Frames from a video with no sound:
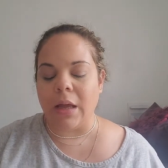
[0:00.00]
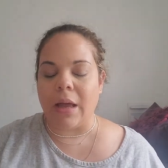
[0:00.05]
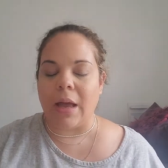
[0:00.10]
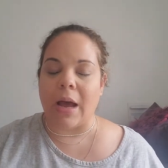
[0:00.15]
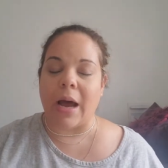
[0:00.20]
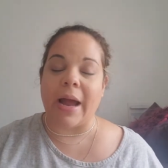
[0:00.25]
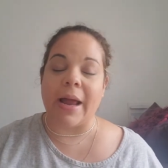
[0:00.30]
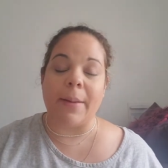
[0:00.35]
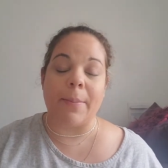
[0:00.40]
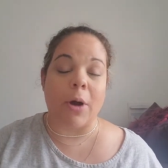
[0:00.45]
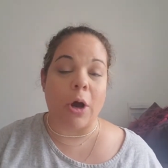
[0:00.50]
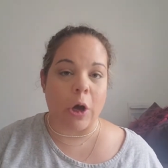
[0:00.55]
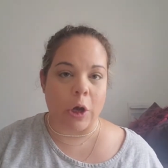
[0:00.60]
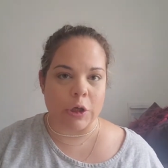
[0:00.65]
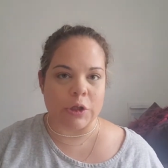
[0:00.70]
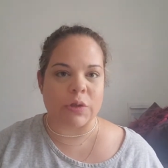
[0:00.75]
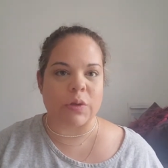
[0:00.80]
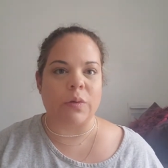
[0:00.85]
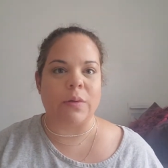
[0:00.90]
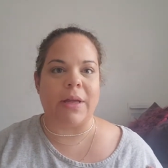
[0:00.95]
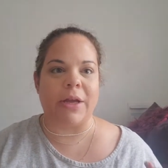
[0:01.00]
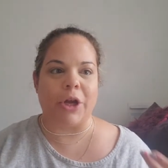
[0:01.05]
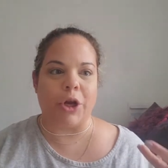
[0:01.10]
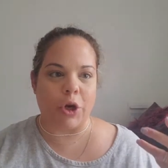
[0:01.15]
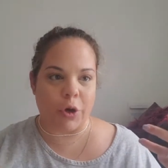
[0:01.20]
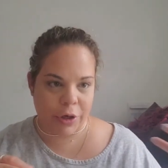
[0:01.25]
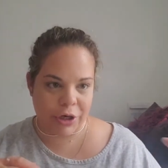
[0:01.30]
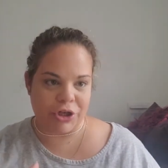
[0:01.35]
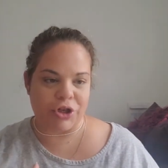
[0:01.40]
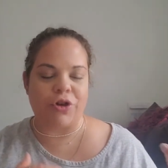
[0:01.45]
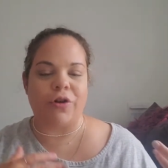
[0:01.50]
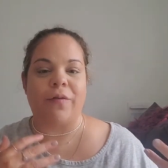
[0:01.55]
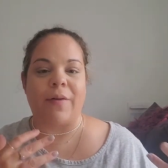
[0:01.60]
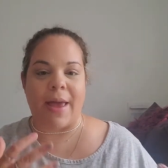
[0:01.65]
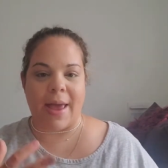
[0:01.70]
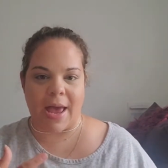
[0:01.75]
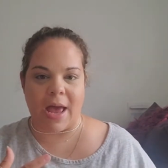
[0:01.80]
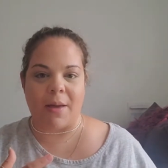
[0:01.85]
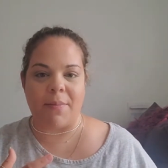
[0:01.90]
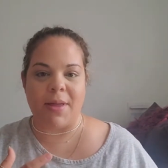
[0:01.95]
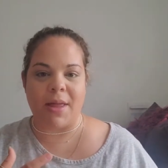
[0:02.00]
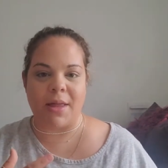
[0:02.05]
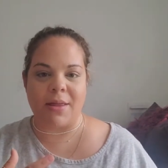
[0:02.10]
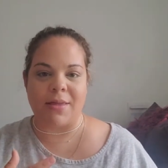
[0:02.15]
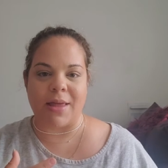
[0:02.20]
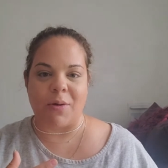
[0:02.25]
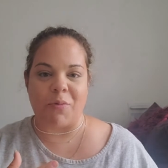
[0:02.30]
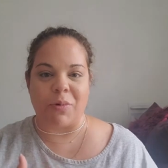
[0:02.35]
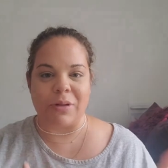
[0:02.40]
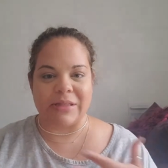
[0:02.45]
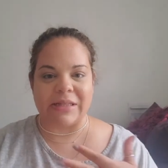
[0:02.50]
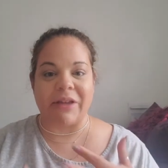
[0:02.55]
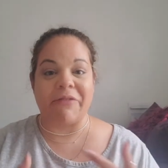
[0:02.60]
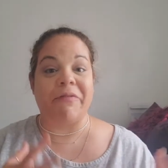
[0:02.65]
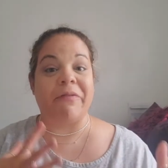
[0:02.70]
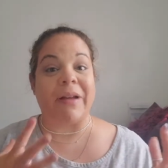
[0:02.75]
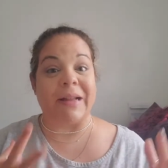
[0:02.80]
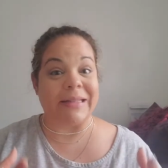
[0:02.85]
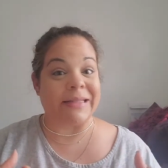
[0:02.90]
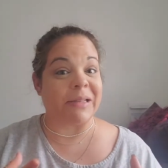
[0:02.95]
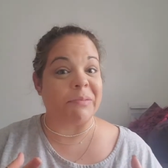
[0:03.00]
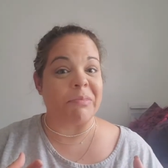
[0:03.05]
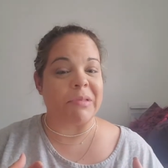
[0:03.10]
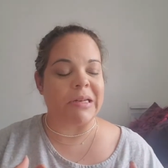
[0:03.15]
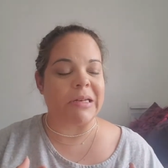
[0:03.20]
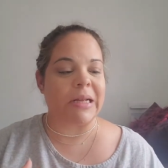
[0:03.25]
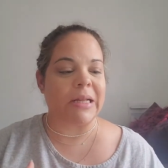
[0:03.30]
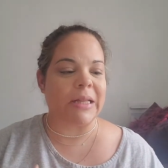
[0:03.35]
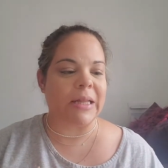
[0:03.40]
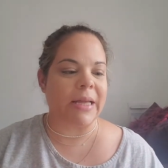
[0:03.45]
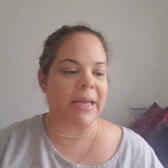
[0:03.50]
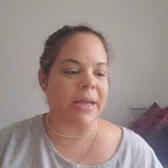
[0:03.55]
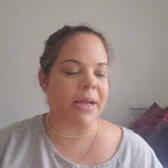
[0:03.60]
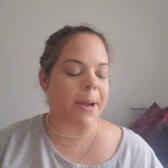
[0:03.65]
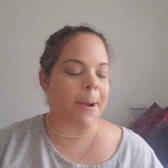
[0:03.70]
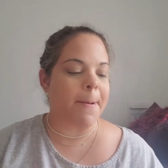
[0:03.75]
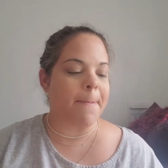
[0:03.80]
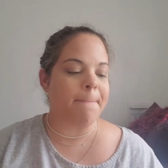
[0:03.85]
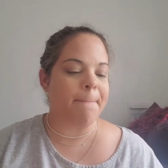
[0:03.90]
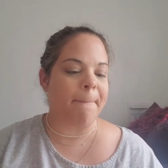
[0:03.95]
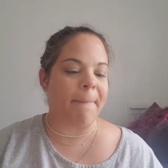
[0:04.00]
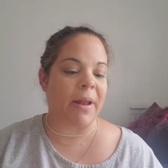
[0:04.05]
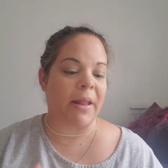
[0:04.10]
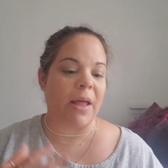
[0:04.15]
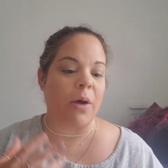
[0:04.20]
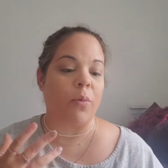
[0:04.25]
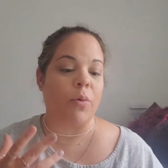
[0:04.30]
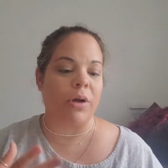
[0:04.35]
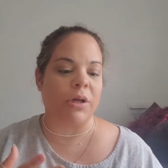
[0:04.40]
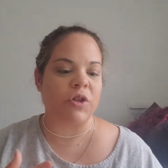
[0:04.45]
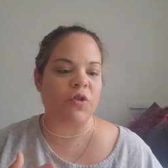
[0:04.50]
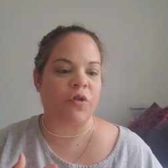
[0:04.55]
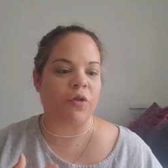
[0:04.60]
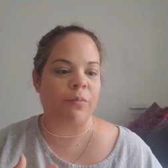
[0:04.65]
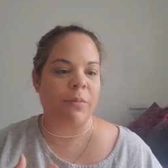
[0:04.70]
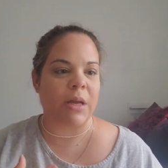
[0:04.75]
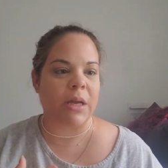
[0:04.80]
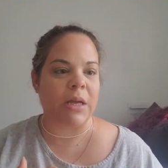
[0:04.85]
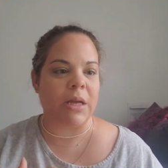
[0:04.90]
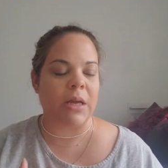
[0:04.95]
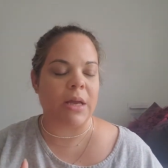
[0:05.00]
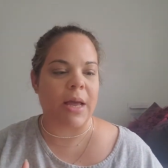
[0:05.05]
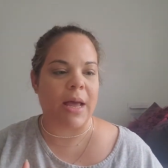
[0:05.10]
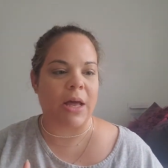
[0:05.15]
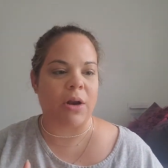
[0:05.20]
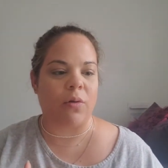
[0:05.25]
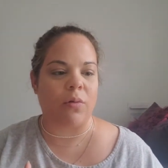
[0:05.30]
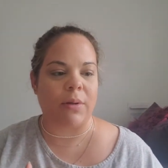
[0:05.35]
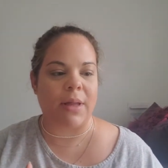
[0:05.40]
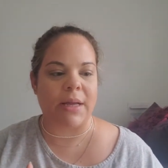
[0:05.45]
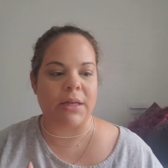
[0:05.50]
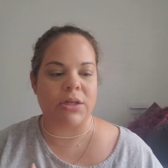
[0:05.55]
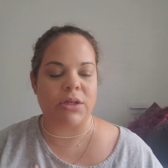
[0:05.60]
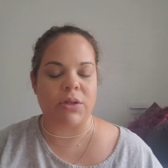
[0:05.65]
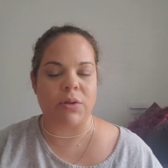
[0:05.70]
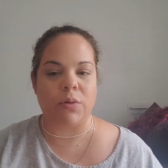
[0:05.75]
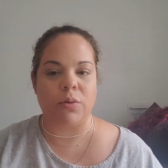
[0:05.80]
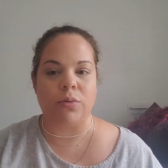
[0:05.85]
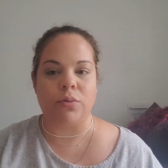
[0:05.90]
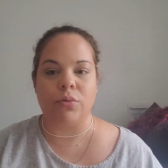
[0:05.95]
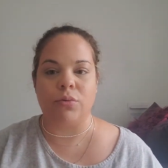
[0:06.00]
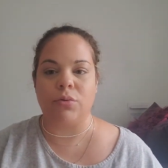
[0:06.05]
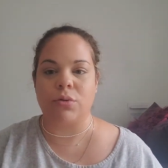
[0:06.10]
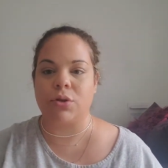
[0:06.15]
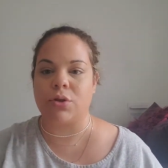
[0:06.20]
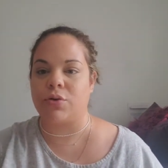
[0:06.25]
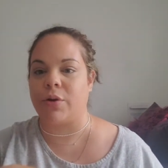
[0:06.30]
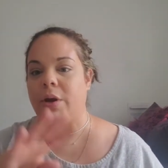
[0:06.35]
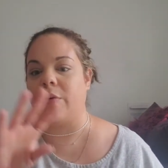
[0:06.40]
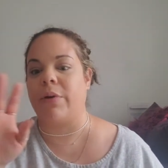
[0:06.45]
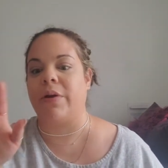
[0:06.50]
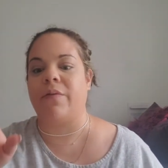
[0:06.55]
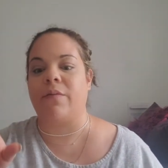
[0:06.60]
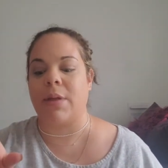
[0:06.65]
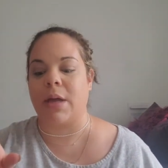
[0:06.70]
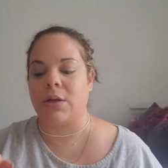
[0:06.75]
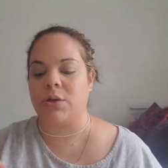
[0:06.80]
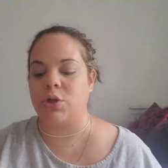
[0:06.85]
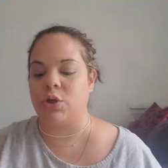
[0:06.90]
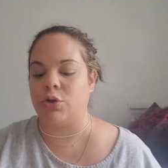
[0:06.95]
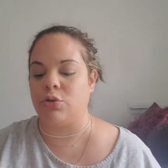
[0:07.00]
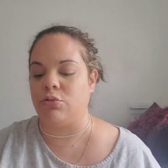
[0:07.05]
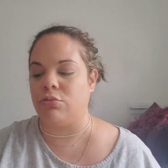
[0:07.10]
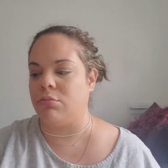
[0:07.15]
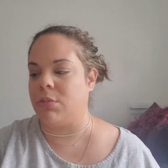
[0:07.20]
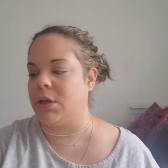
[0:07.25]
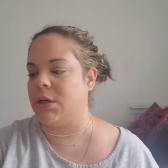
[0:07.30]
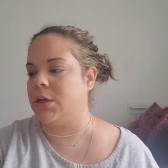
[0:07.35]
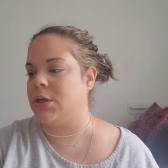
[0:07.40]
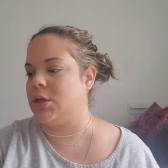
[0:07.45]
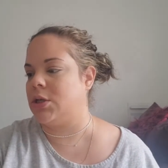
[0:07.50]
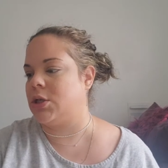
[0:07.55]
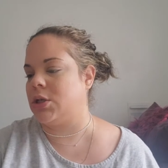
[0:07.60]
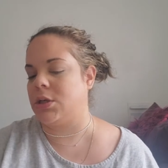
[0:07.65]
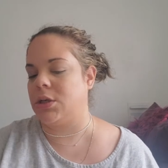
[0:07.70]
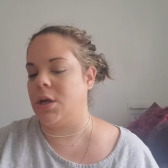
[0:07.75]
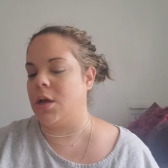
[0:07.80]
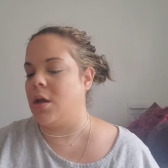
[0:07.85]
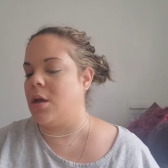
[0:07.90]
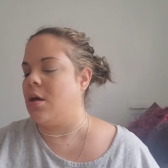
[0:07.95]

I am also like a creature of habit, that once I find something I like and that works for me, I don't like to stray away from that too much.